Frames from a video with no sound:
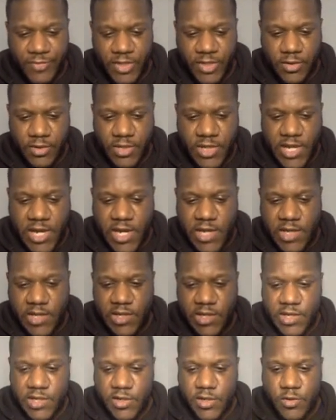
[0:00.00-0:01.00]
Okay,
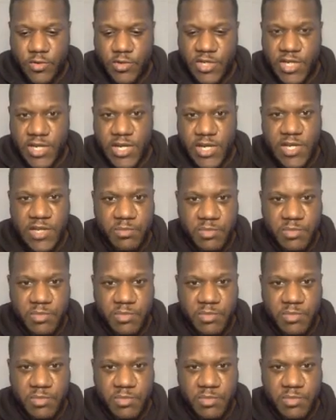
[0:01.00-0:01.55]
so let's go G S